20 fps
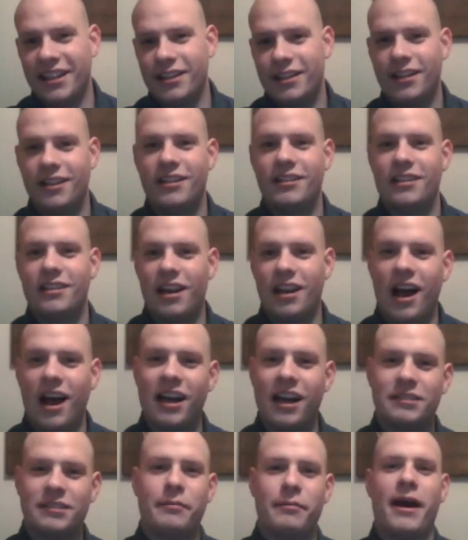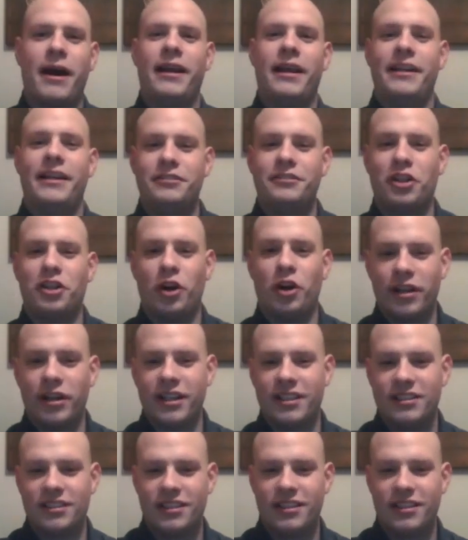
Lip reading: the last man lives longest.